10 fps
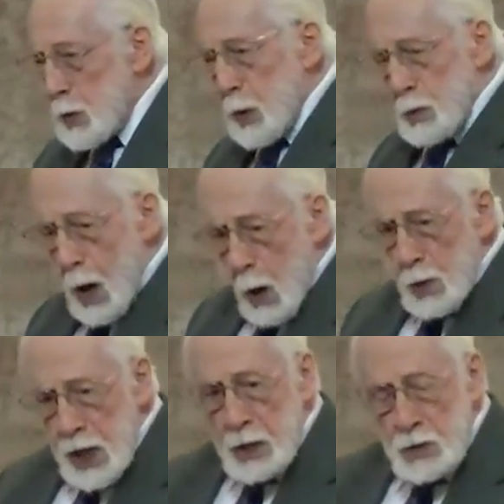Do you know
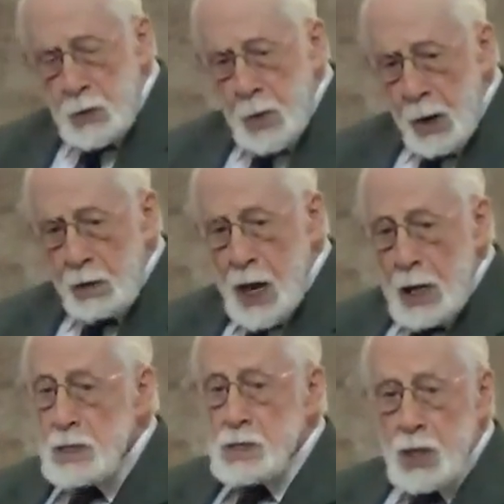
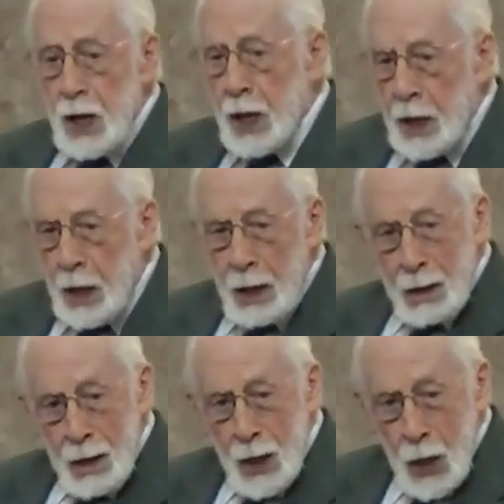experientially
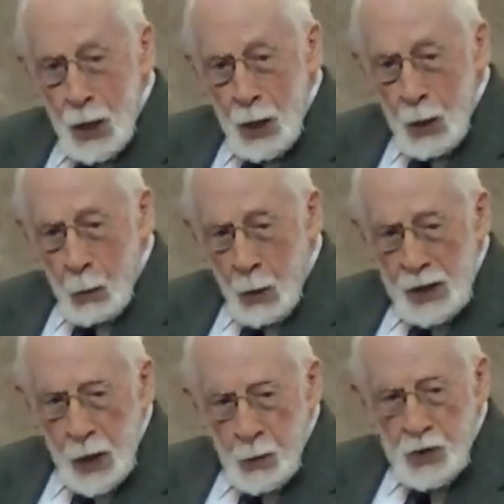
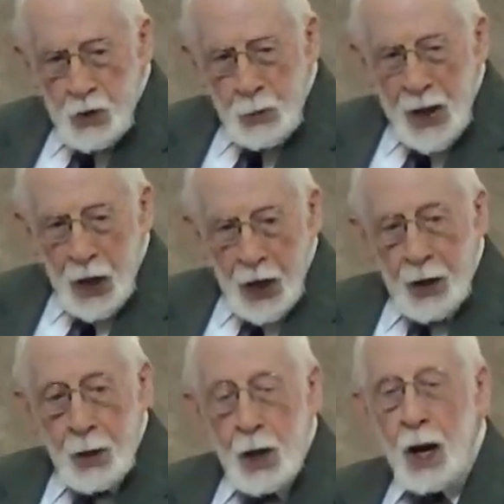what he was
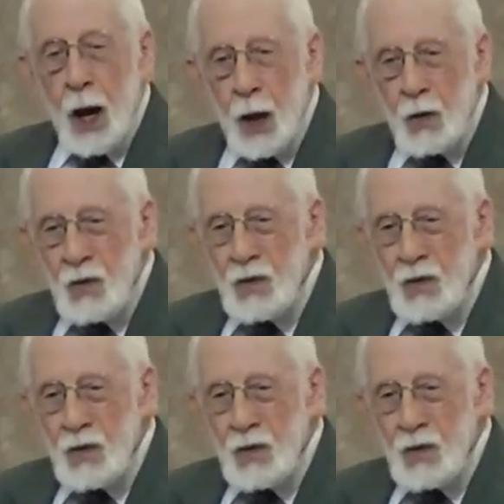speaking of?